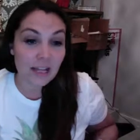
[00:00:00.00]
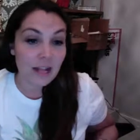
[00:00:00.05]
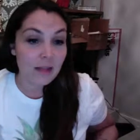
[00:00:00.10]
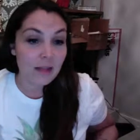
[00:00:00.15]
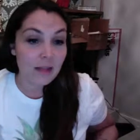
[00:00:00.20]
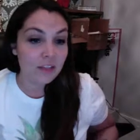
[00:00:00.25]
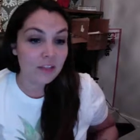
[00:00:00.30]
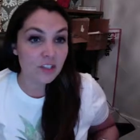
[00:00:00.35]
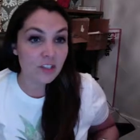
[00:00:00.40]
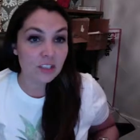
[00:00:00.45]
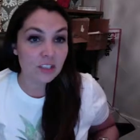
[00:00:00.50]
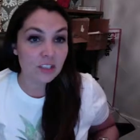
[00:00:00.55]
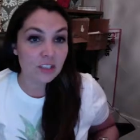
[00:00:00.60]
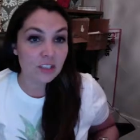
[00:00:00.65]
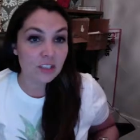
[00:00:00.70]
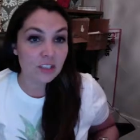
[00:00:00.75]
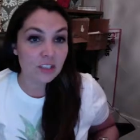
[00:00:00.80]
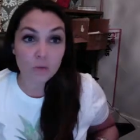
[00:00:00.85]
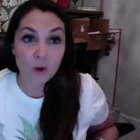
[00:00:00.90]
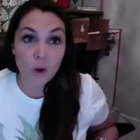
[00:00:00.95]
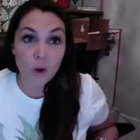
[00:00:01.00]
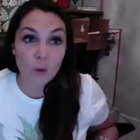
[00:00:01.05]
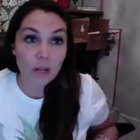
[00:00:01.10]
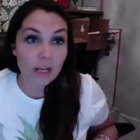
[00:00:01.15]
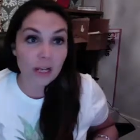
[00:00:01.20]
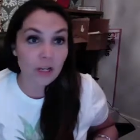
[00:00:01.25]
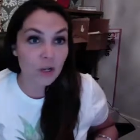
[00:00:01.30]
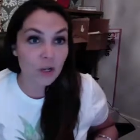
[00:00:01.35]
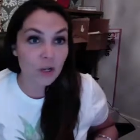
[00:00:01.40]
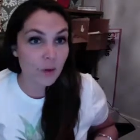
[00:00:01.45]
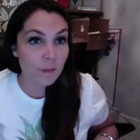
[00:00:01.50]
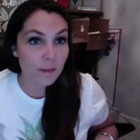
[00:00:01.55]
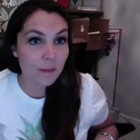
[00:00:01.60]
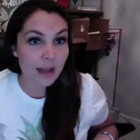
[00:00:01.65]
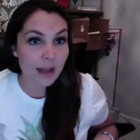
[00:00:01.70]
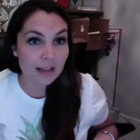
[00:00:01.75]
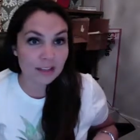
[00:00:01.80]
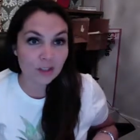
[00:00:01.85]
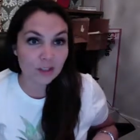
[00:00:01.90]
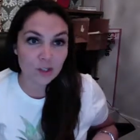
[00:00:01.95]
The just throwing new
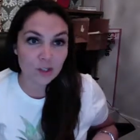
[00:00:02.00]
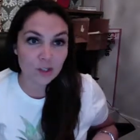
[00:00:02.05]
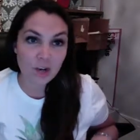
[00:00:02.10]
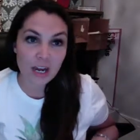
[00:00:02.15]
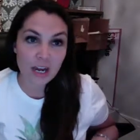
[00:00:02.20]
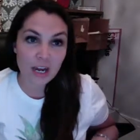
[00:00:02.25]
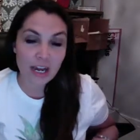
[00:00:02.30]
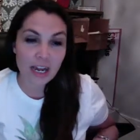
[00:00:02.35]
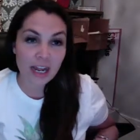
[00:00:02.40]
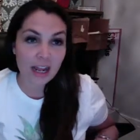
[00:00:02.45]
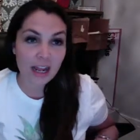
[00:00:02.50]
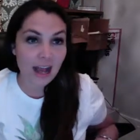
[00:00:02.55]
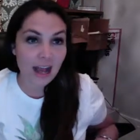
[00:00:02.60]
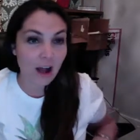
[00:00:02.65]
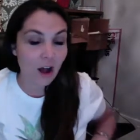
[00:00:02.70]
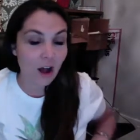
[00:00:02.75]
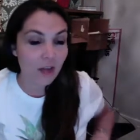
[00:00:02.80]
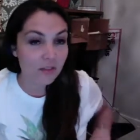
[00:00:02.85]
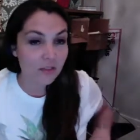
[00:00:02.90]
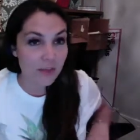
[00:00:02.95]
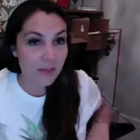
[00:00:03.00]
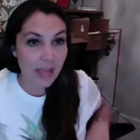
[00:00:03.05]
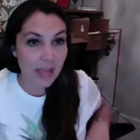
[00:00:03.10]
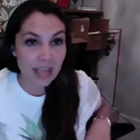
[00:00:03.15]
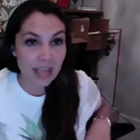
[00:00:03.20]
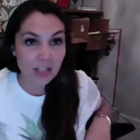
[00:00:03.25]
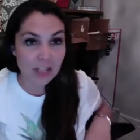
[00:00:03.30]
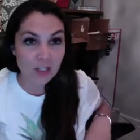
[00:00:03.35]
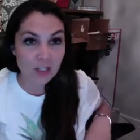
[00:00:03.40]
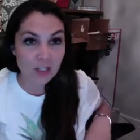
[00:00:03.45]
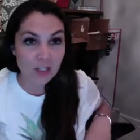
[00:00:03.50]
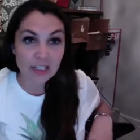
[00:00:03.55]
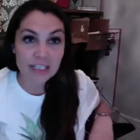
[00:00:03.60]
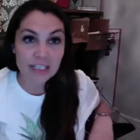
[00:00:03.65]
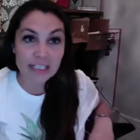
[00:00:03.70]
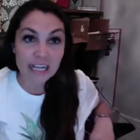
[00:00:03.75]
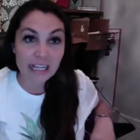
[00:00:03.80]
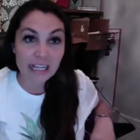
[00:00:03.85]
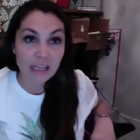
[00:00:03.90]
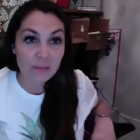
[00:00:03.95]
ambassador training on the page on a
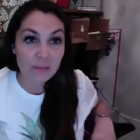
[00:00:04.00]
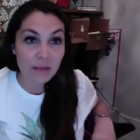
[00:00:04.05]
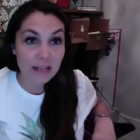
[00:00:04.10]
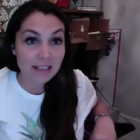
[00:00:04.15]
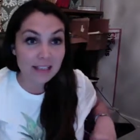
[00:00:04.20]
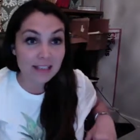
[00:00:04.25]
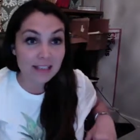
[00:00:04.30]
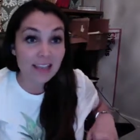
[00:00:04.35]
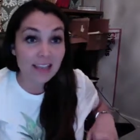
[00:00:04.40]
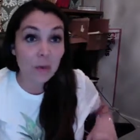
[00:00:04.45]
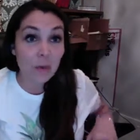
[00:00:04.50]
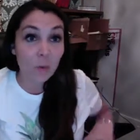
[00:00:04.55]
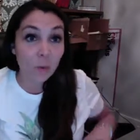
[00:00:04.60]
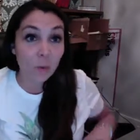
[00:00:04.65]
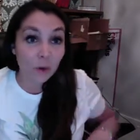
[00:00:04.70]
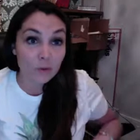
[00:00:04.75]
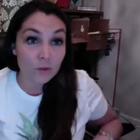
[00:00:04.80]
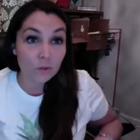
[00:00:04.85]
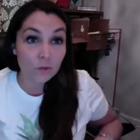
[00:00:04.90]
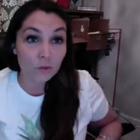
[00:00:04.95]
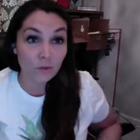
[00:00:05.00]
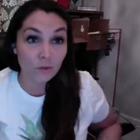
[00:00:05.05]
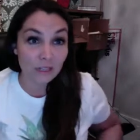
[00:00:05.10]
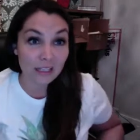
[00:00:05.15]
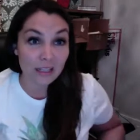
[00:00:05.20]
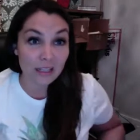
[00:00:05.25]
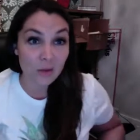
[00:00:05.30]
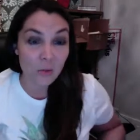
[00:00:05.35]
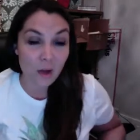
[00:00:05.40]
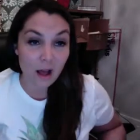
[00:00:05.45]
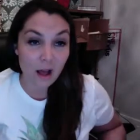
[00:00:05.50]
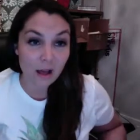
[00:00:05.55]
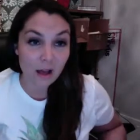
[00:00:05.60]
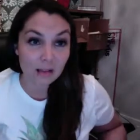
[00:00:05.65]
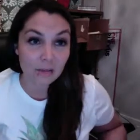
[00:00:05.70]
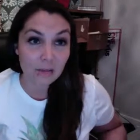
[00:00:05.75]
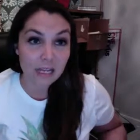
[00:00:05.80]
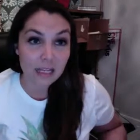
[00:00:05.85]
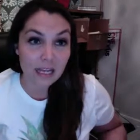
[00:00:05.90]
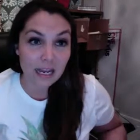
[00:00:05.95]
daily basis worked really well in the
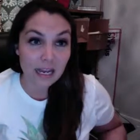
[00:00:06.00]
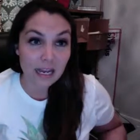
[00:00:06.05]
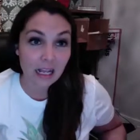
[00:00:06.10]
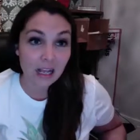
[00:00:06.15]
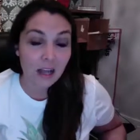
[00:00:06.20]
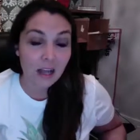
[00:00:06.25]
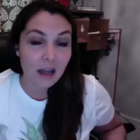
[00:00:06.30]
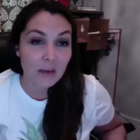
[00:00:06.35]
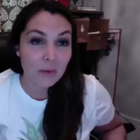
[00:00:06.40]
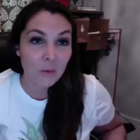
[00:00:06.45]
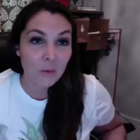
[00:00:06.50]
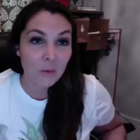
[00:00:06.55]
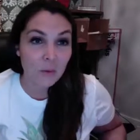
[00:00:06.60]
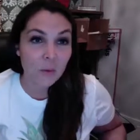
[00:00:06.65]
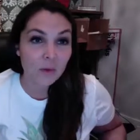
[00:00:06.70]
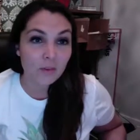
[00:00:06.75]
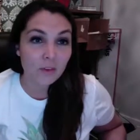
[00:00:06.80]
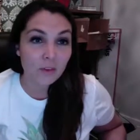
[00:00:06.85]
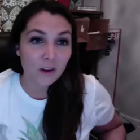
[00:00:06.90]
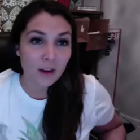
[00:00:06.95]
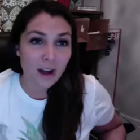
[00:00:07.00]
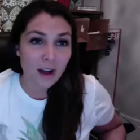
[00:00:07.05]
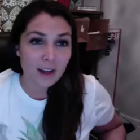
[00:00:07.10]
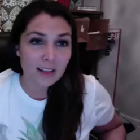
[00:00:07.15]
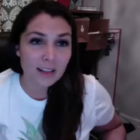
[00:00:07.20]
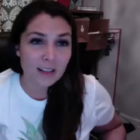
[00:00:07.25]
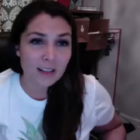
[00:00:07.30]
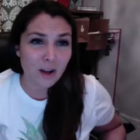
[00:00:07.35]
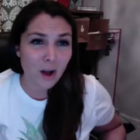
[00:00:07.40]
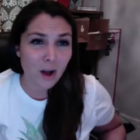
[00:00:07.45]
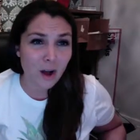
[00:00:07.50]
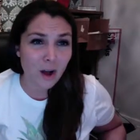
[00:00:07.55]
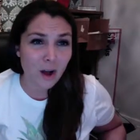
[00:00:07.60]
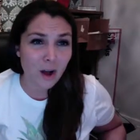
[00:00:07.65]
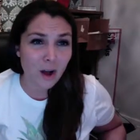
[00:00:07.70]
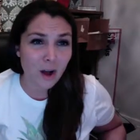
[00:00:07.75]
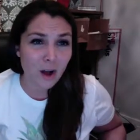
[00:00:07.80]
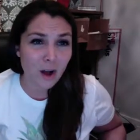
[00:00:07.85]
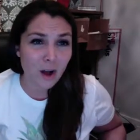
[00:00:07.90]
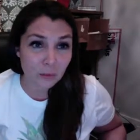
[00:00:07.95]
beginning. But what we forgot is all
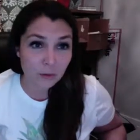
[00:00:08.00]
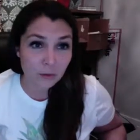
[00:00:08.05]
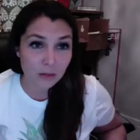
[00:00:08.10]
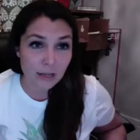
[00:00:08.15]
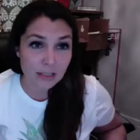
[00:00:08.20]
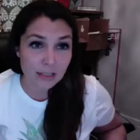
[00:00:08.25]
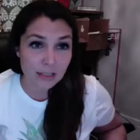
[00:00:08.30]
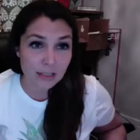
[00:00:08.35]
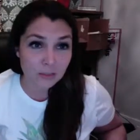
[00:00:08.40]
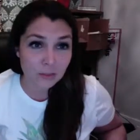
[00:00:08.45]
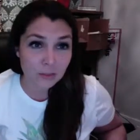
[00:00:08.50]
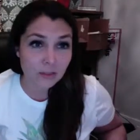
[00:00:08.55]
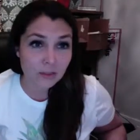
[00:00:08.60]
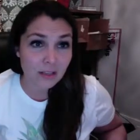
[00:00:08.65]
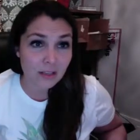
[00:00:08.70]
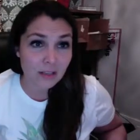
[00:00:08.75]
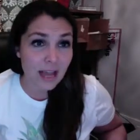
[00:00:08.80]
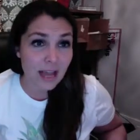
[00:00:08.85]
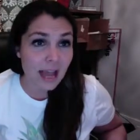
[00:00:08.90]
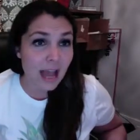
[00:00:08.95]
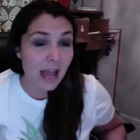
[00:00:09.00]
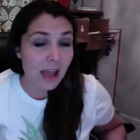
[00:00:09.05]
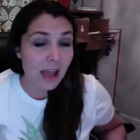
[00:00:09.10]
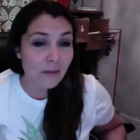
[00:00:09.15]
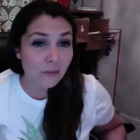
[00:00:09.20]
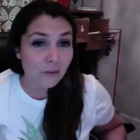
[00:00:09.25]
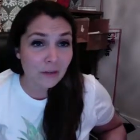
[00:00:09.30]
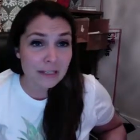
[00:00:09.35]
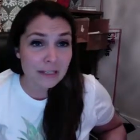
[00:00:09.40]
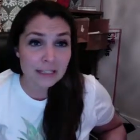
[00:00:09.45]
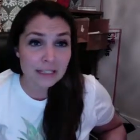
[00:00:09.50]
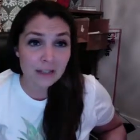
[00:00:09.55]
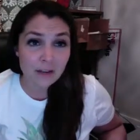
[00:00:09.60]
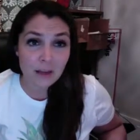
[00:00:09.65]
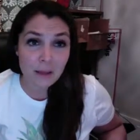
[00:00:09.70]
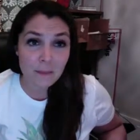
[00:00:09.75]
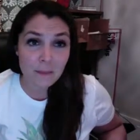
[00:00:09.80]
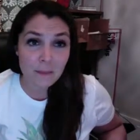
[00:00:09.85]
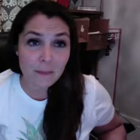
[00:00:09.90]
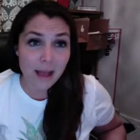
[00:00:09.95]
of those people are customers. Every single
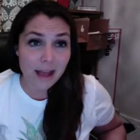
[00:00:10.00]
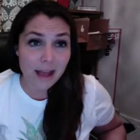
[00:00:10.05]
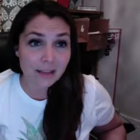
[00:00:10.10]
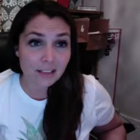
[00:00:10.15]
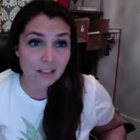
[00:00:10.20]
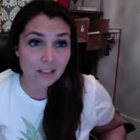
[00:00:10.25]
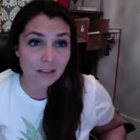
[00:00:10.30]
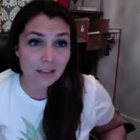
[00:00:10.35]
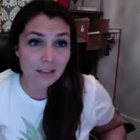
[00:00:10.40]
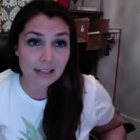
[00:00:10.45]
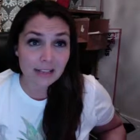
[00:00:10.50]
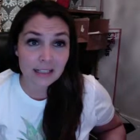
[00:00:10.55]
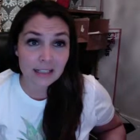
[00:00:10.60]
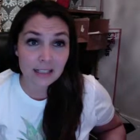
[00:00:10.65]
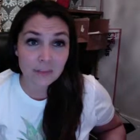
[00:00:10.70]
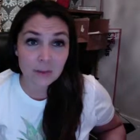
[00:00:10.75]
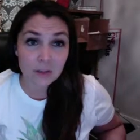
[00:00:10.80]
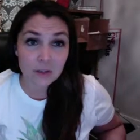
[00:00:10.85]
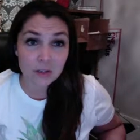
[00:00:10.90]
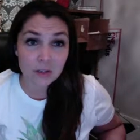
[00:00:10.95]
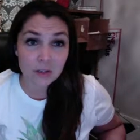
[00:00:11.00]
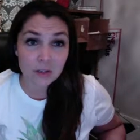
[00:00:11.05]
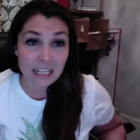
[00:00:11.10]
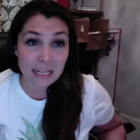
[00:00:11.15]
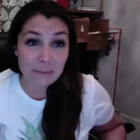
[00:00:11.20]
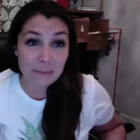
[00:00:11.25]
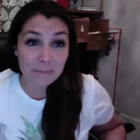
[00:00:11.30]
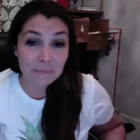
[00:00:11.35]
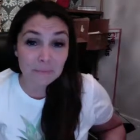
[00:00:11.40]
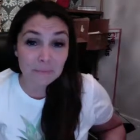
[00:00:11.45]
ambassador that signs up on your team,